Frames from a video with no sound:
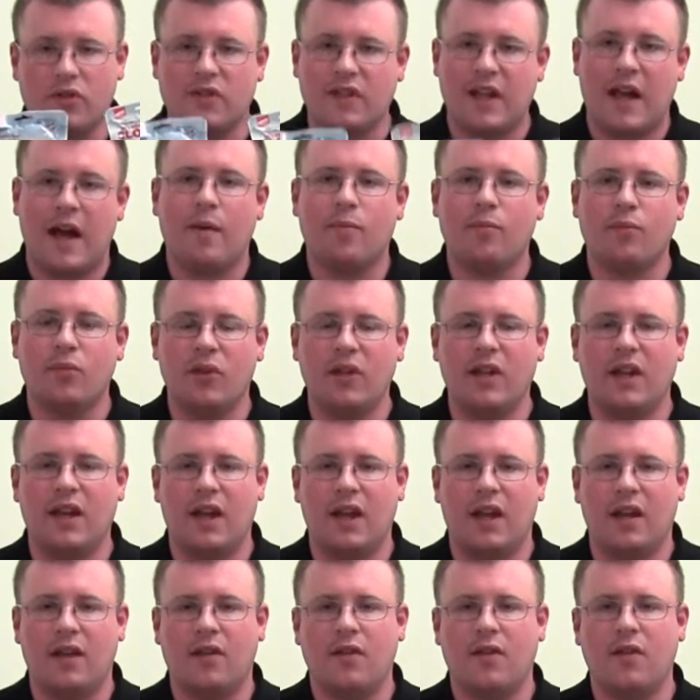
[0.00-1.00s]
stop
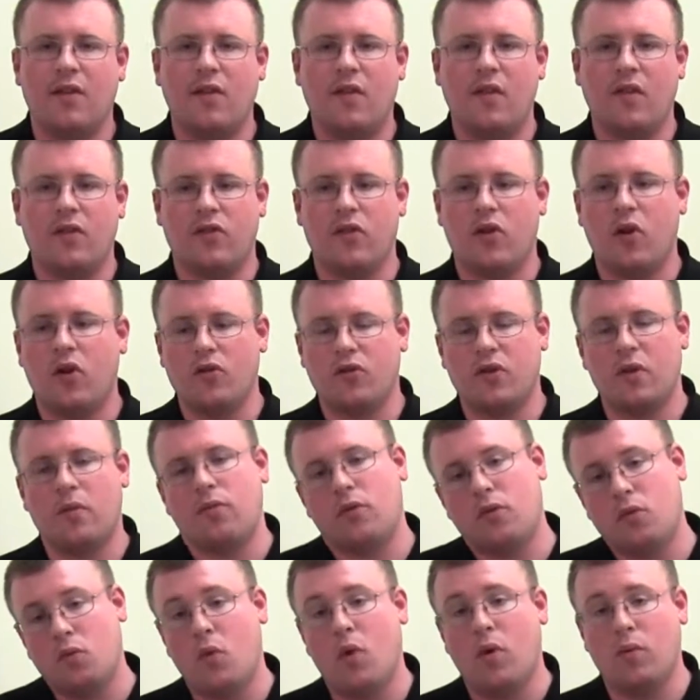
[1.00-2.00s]
bleeding so
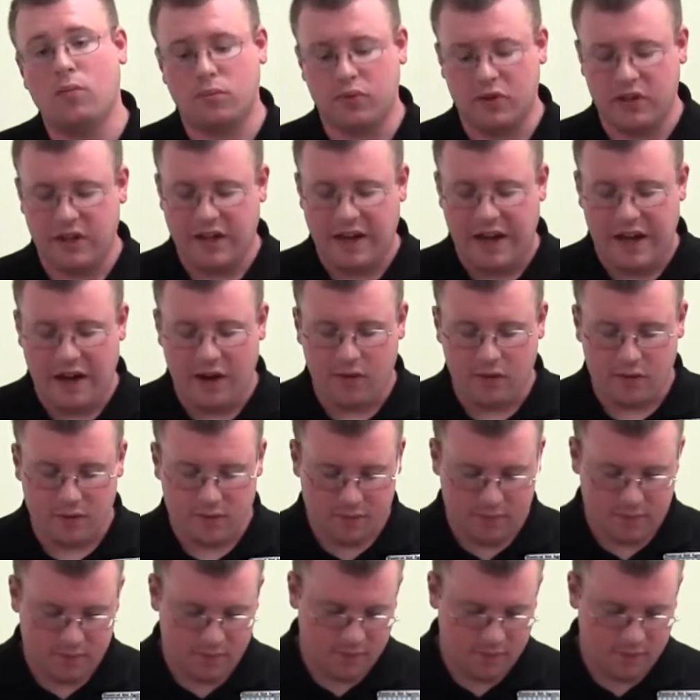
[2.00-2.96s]
someone won't bleed out.